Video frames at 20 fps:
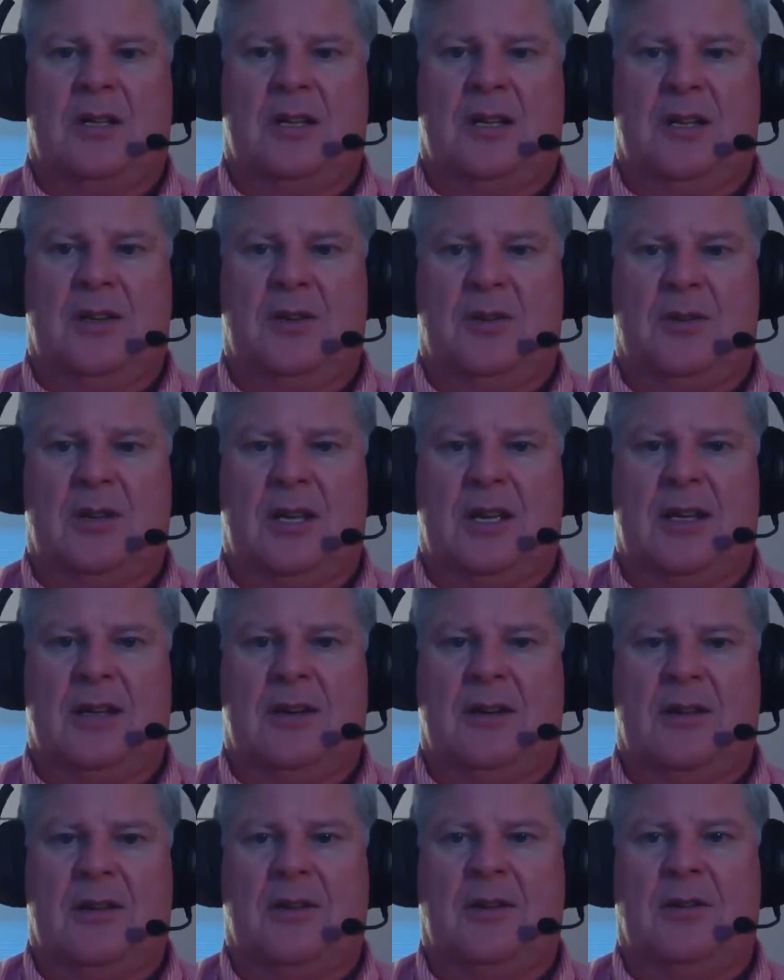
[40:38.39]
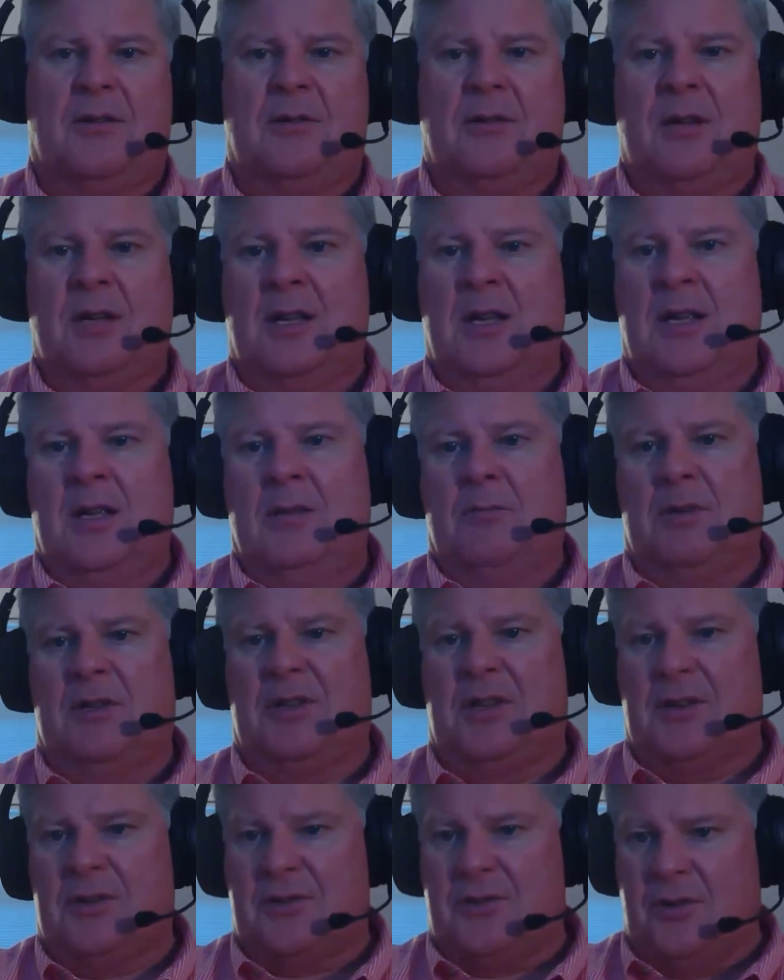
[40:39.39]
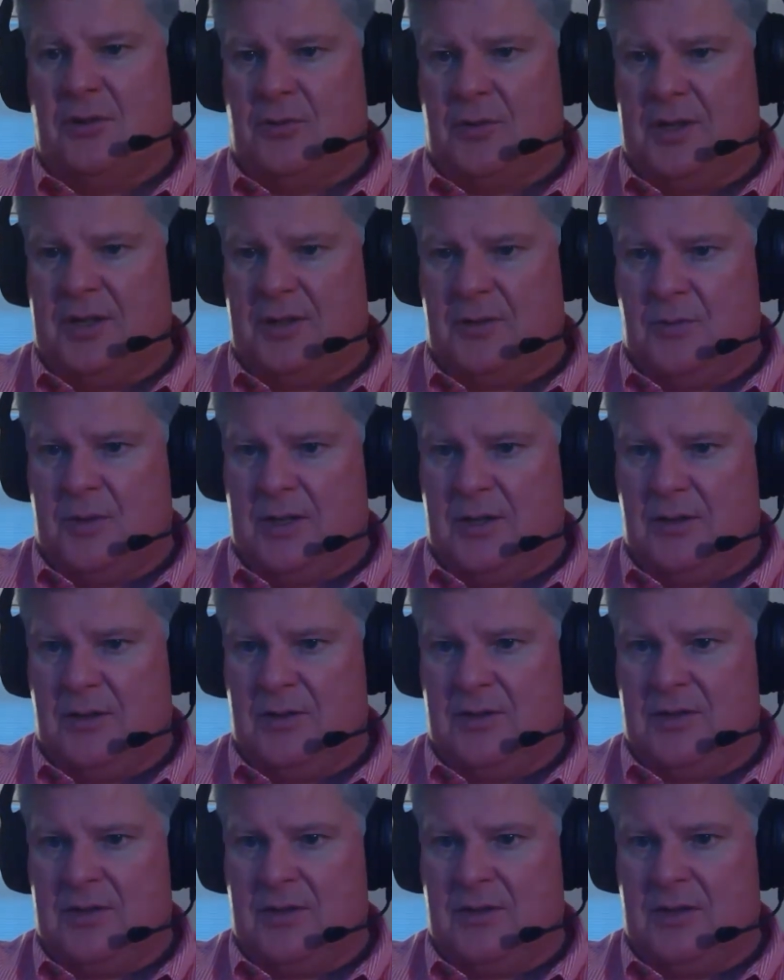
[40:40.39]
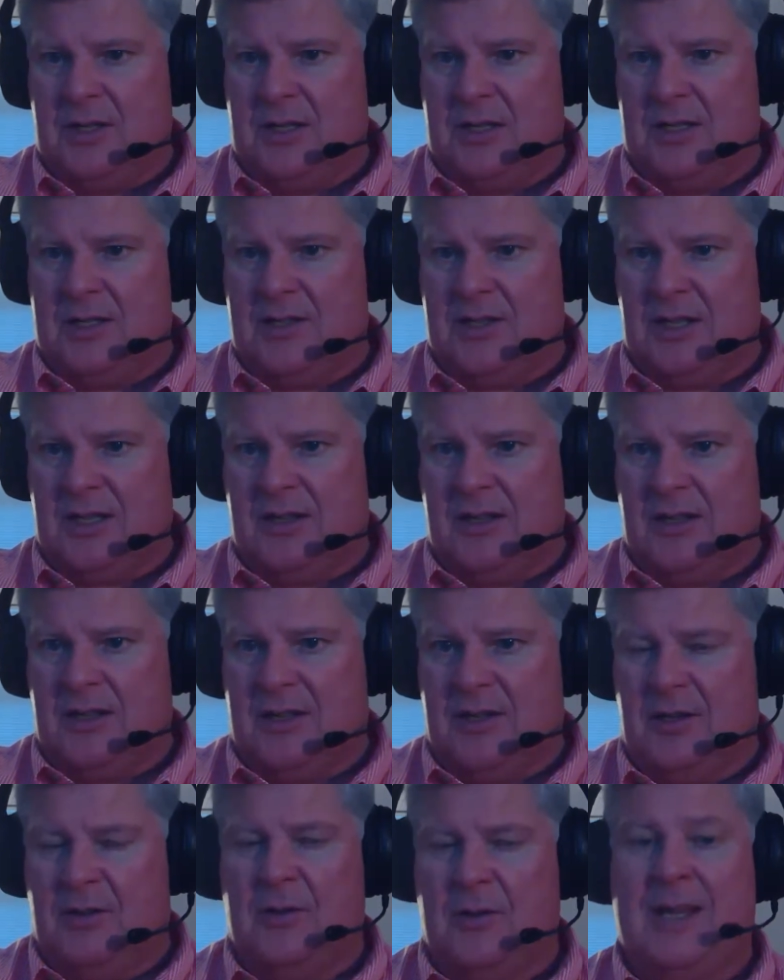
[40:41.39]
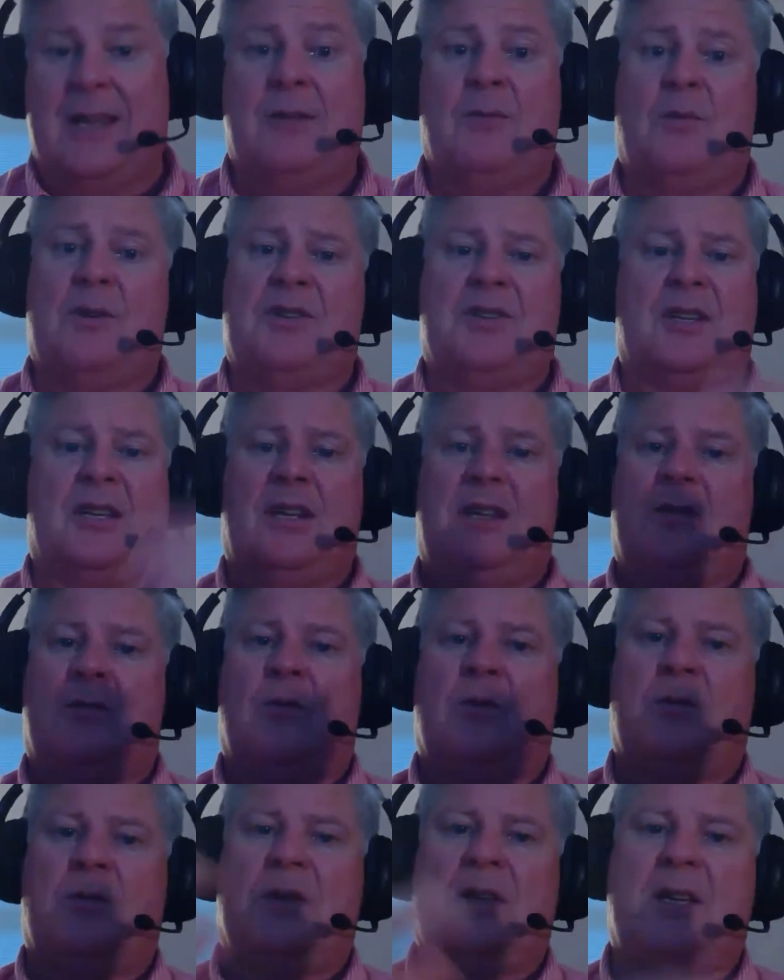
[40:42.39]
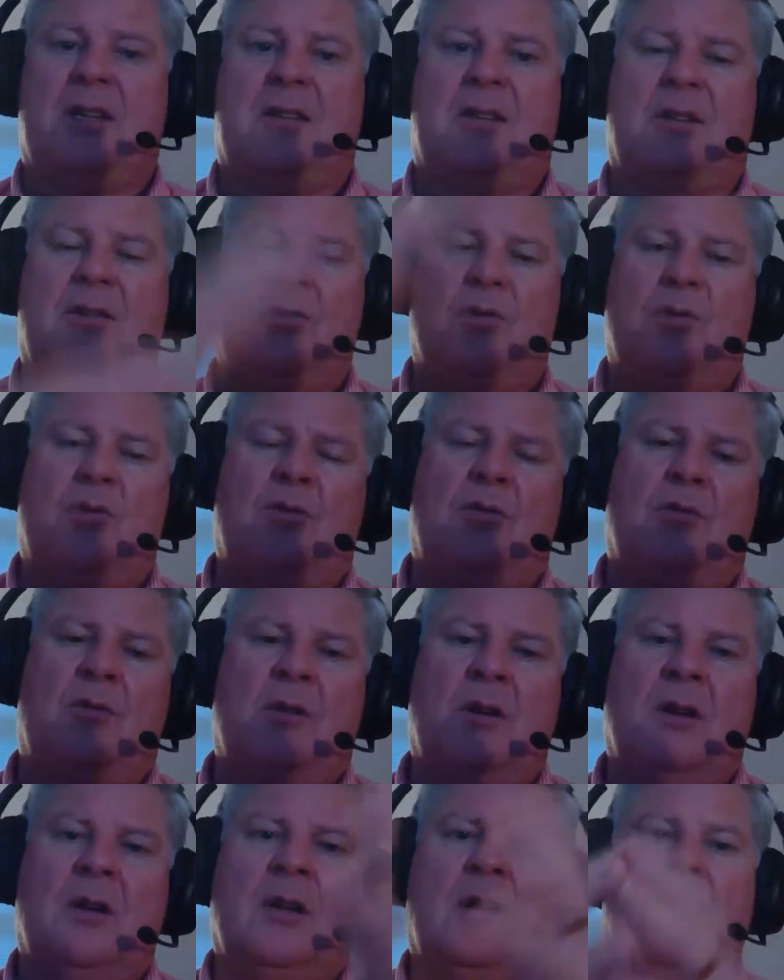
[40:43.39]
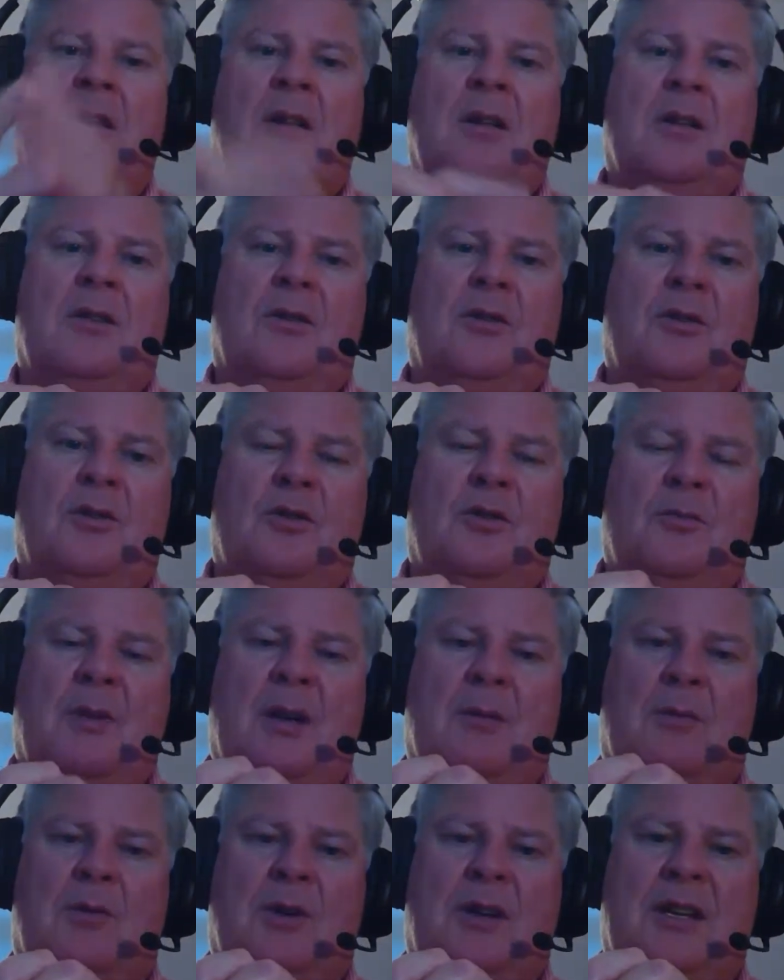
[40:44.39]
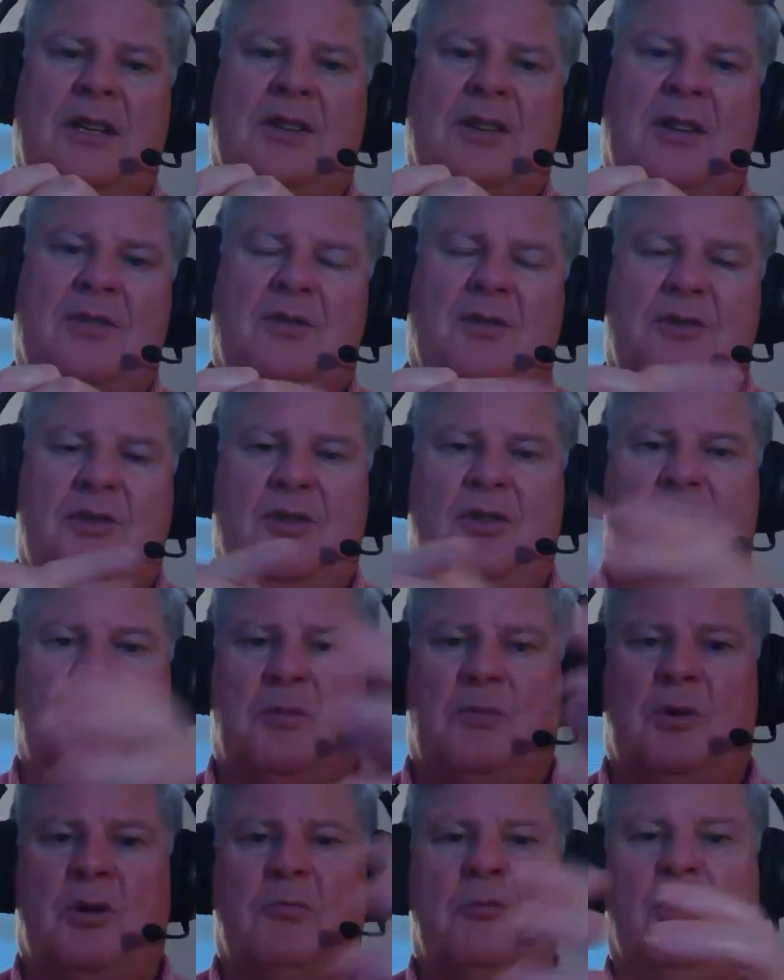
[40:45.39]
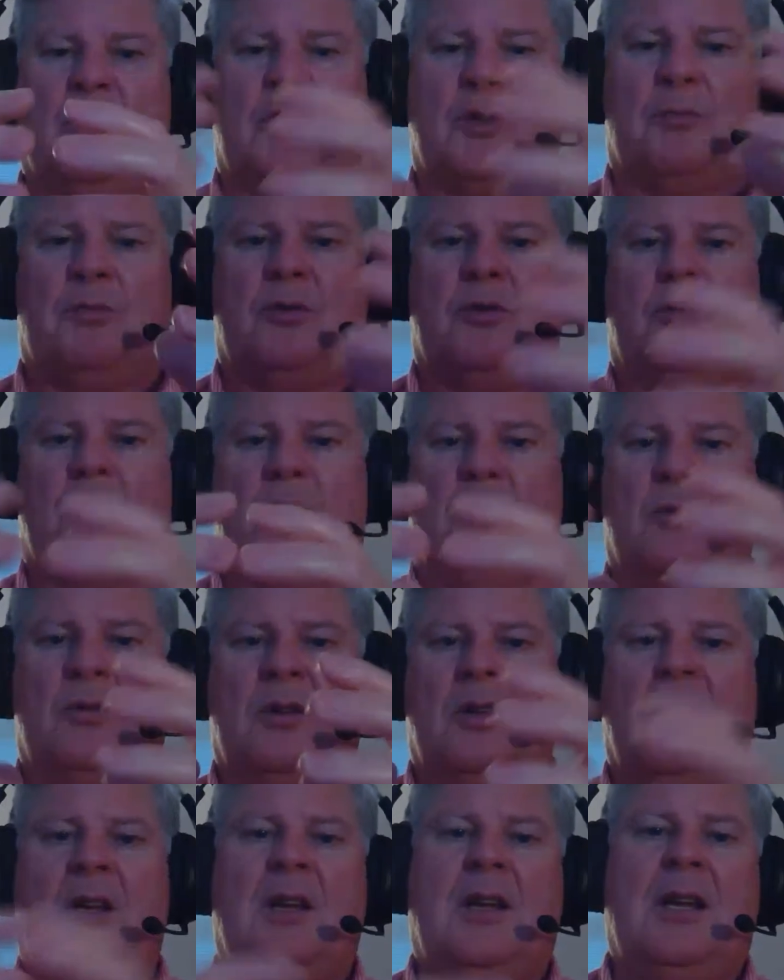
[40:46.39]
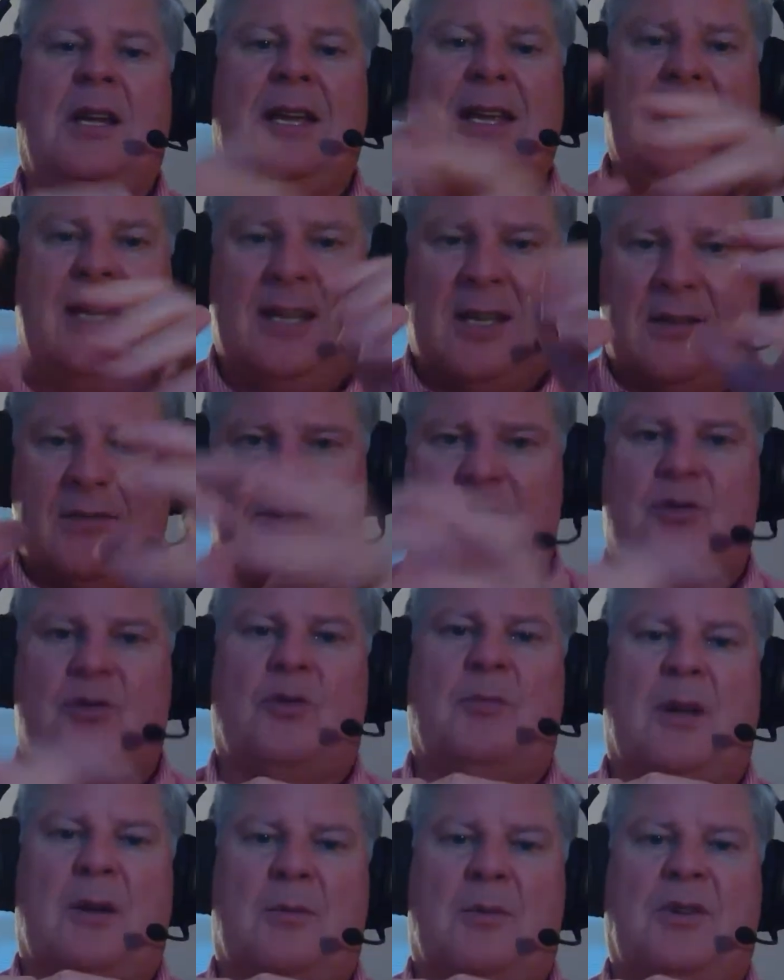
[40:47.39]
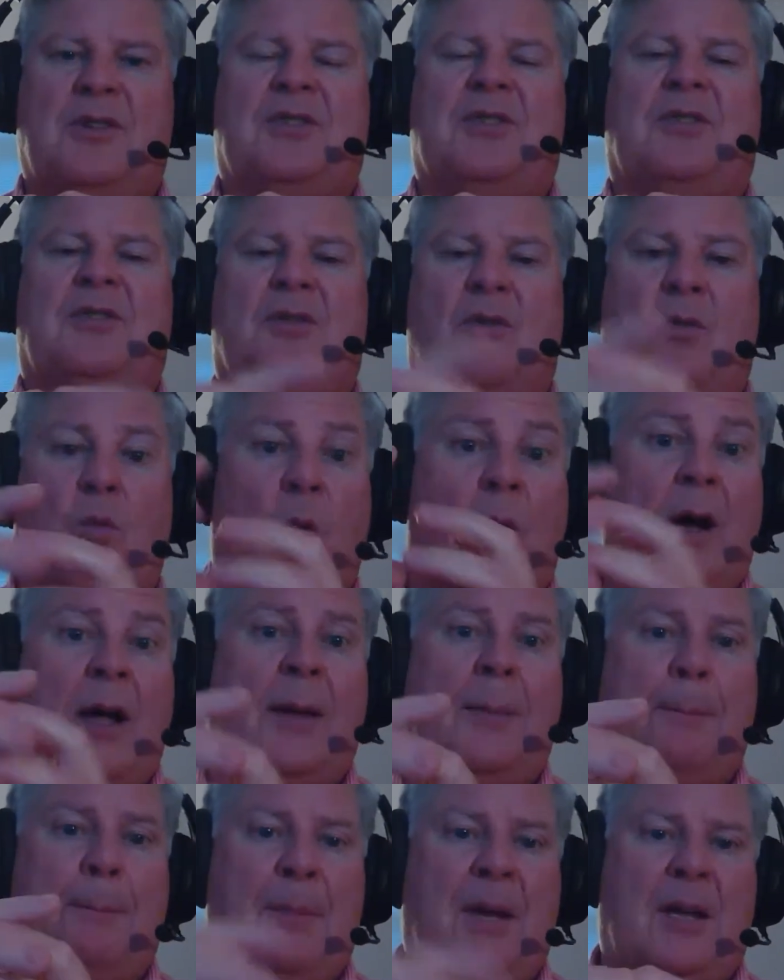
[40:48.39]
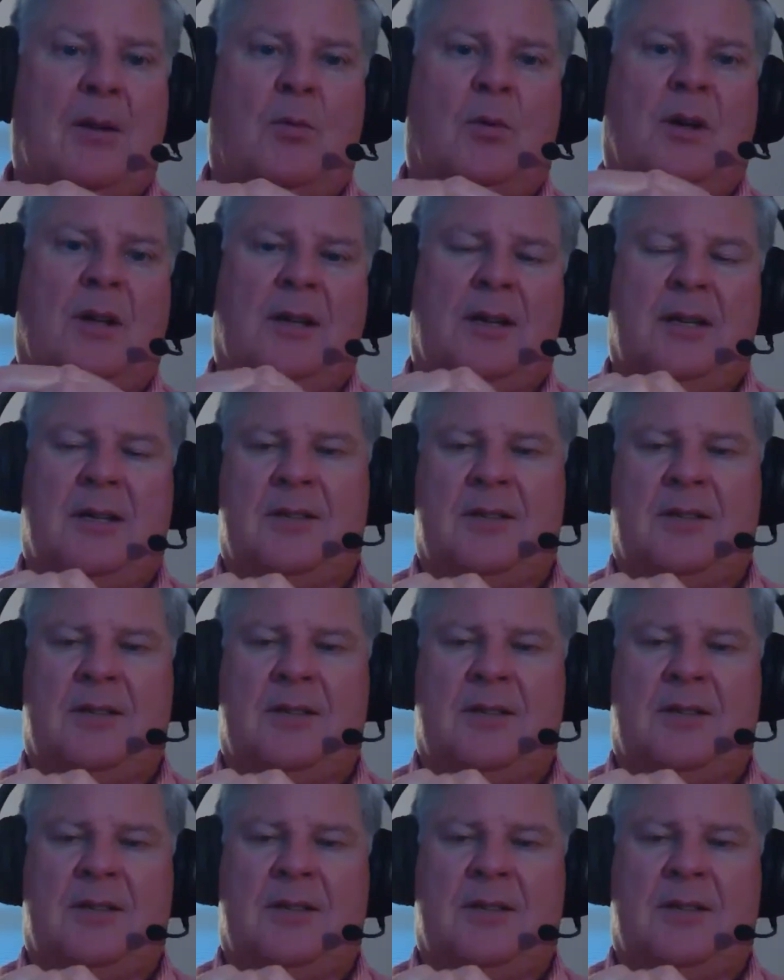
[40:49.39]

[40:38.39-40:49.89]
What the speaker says: And then you can add an audio. But there's no reason we couldn't stick an audio. And once again, when we get the new memories, I told you could put multiple individual memories into one big one.